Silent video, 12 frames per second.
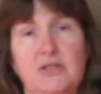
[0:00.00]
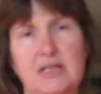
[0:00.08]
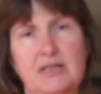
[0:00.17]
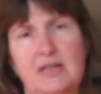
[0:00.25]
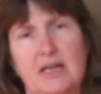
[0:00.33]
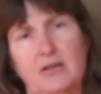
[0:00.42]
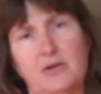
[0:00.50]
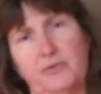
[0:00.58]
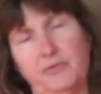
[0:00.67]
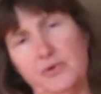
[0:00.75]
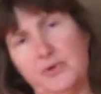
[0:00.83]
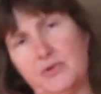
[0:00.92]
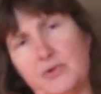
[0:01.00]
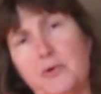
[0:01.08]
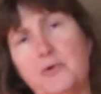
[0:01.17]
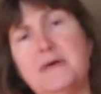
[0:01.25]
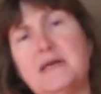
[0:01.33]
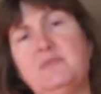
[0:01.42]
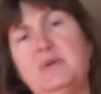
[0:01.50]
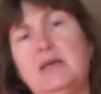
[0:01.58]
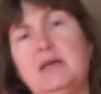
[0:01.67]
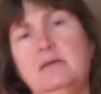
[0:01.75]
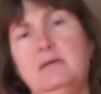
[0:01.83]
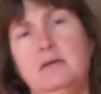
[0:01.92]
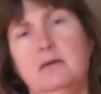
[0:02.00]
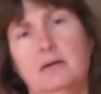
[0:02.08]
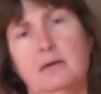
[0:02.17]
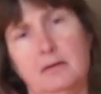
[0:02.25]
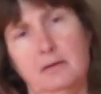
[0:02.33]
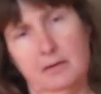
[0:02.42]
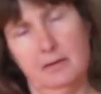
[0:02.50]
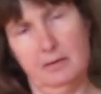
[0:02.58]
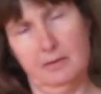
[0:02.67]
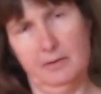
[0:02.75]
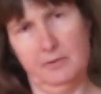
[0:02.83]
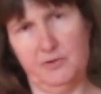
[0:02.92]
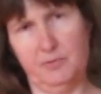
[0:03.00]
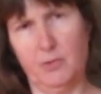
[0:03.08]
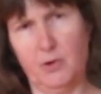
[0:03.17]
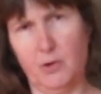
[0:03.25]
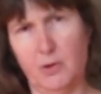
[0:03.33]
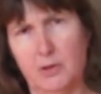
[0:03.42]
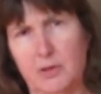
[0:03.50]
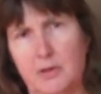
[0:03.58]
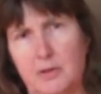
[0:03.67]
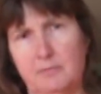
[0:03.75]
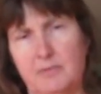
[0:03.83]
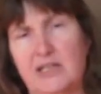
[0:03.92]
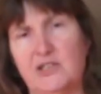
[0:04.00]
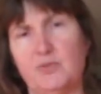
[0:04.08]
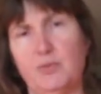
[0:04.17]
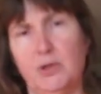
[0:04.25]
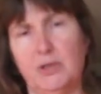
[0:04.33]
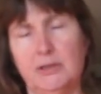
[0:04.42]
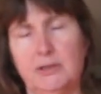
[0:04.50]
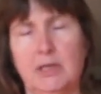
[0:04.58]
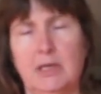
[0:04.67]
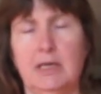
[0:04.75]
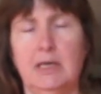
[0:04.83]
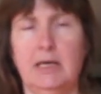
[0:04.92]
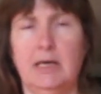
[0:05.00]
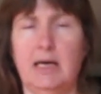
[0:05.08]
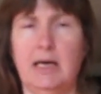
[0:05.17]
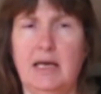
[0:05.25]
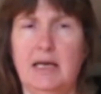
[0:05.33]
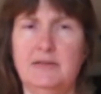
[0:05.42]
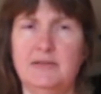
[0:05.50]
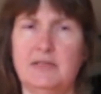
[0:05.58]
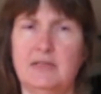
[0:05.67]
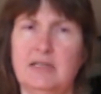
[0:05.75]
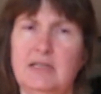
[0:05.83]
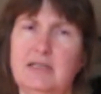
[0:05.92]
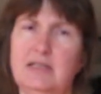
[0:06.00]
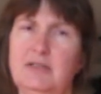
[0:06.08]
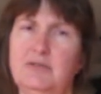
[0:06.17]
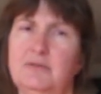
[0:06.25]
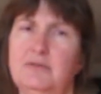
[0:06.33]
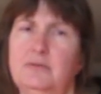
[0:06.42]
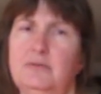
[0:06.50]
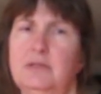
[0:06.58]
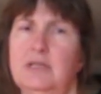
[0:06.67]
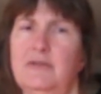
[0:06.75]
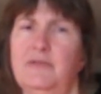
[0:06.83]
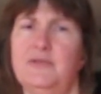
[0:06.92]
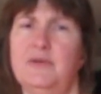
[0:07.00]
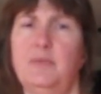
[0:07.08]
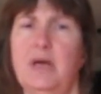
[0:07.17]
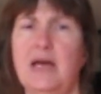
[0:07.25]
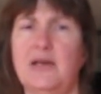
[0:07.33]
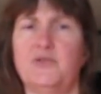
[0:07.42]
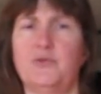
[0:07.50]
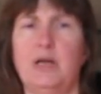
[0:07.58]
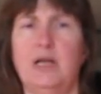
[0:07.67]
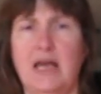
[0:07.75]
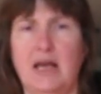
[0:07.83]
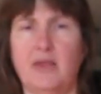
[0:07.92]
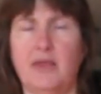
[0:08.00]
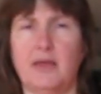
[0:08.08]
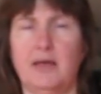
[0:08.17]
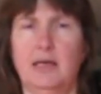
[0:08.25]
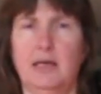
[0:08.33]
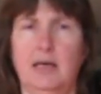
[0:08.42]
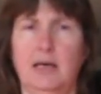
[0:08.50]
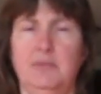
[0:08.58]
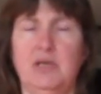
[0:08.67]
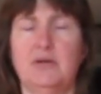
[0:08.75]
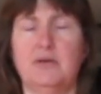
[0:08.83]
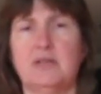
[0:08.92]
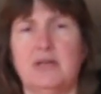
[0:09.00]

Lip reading: size can first always be small, made smaller, And you have some extra length, because